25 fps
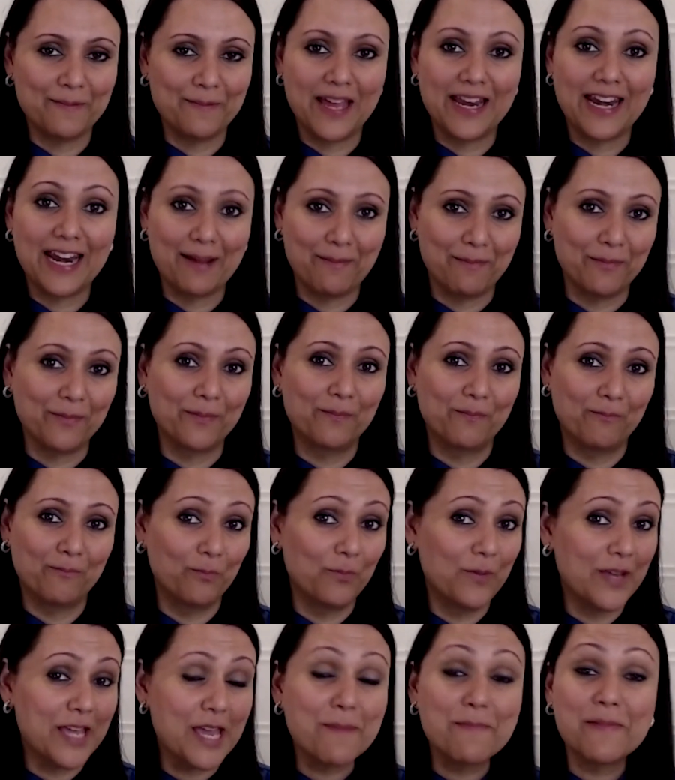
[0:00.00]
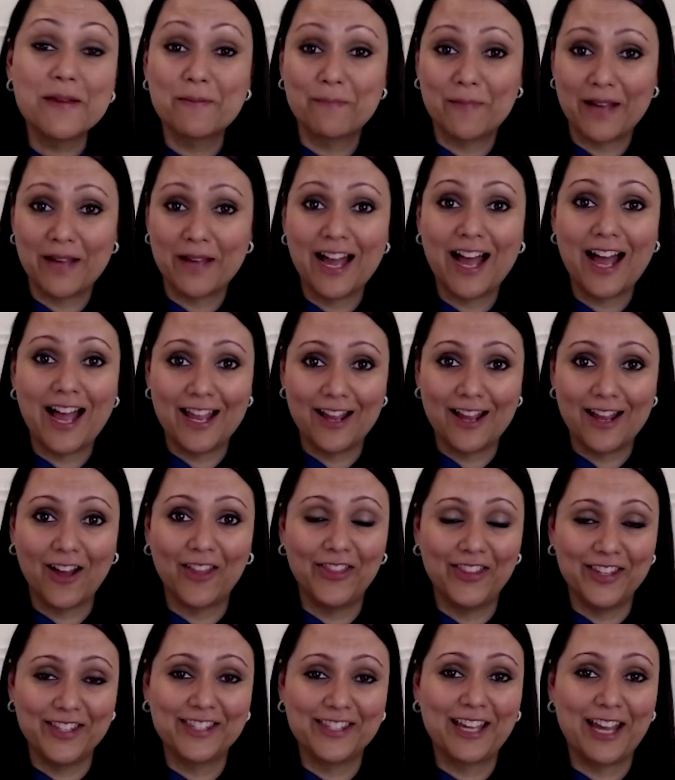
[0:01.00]
and i'm keeping my eye on
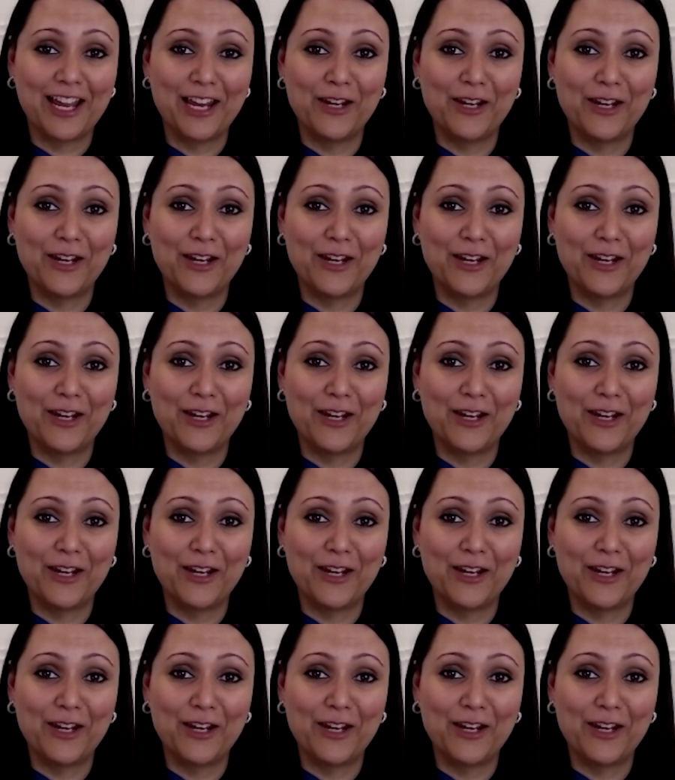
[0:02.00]
this kind